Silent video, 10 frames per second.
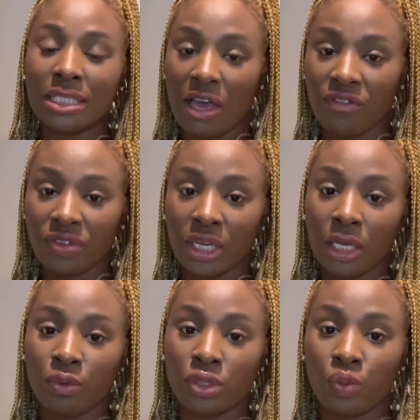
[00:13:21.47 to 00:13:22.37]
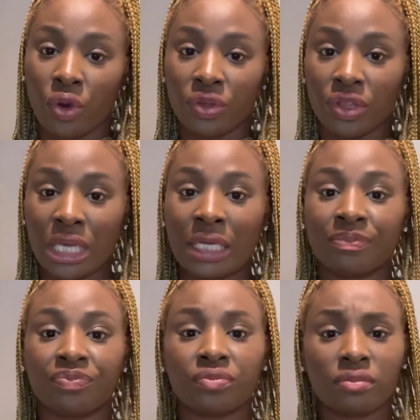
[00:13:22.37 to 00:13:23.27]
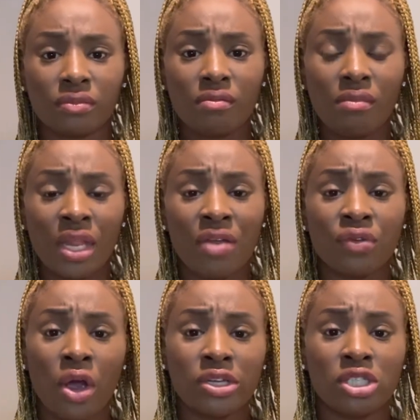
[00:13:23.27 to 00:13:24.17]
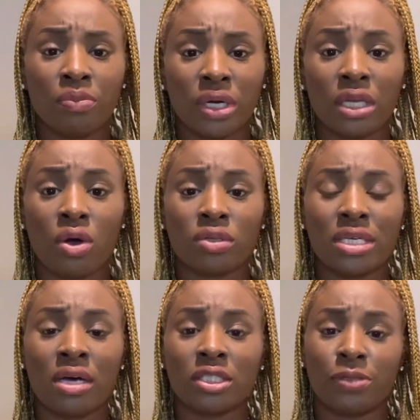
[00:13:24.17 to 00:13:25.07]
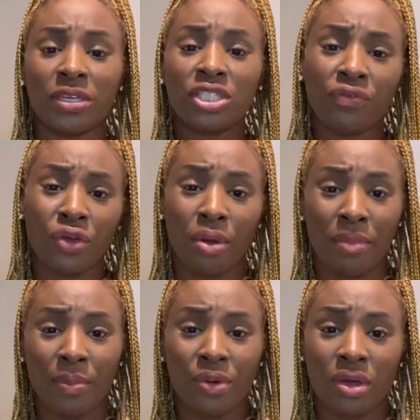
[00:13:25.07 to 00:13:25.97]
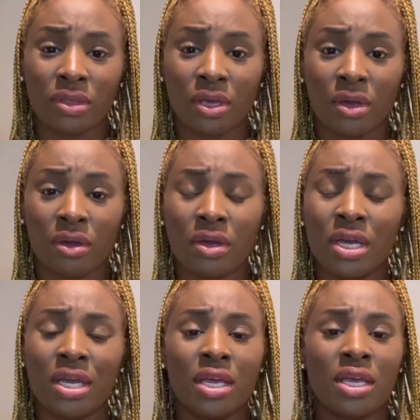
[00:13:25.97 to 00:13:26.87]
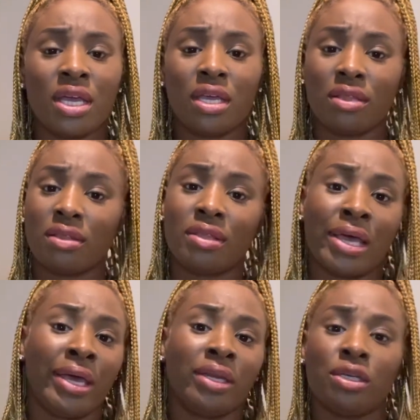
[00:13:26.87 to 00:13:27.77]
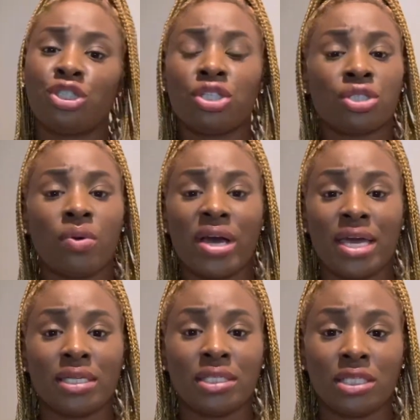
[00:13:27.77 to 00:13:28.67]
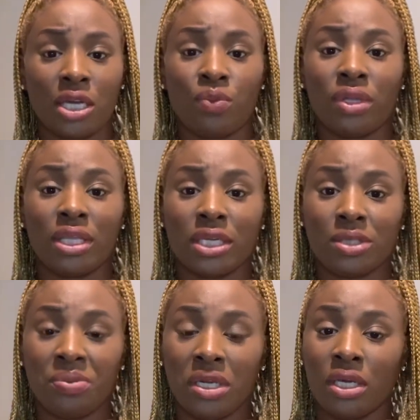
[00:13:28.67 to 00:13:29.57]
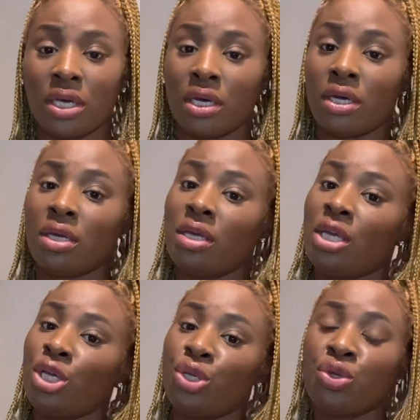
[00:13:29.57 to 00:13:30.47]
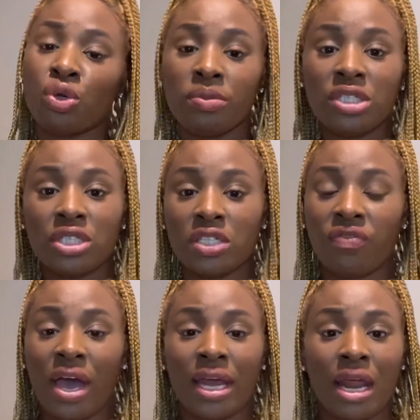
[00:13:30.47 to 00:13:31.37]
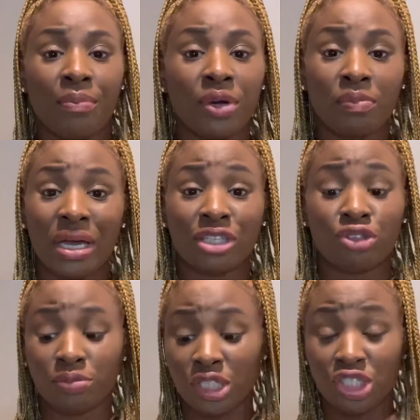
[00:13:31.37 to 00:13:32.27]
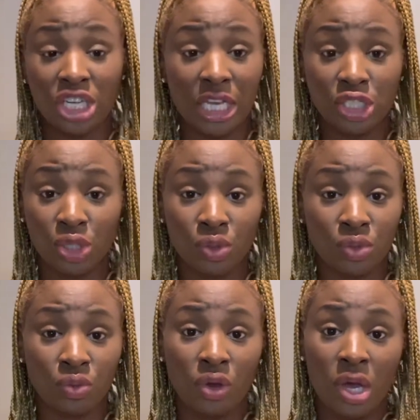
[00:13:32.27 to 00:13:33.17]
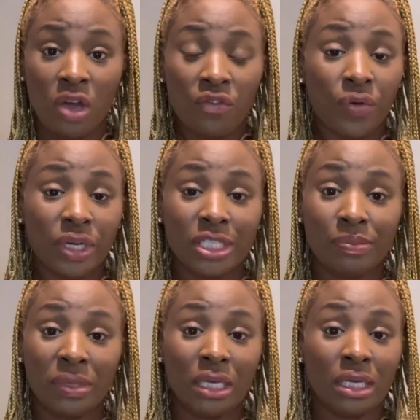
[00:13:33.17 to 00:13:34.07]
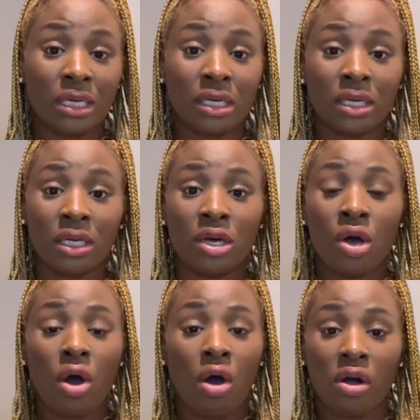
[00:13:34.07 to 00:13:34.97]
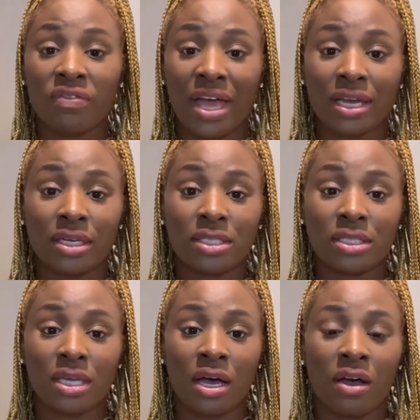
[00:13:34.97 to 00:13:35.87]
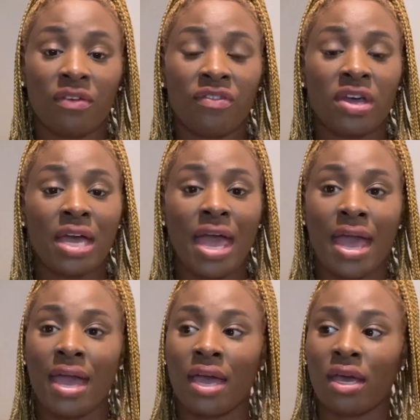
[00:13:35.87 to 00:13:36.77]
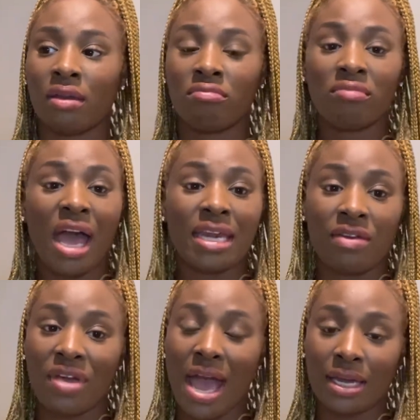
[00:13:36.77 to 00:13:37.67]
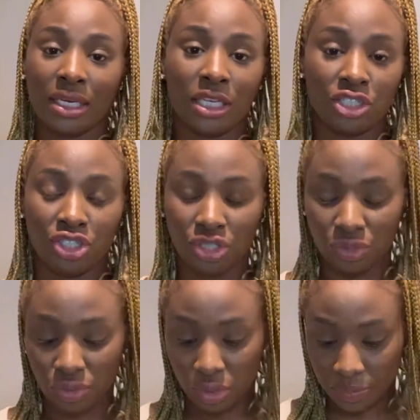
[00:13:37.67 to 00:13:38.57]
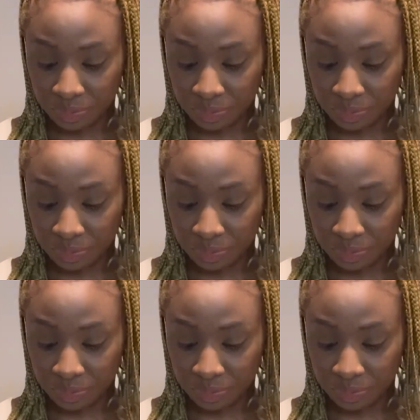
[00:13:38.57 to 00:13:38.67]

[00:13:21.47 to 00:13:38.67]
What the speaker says: definitely was worth it in regards to booking hotels, especially if you're a member on there. Then just go ahead and stick with Expedia. You'll be just fine. I booked my trip to Jeju for Expedia, all that good stuff, and I never had any issues.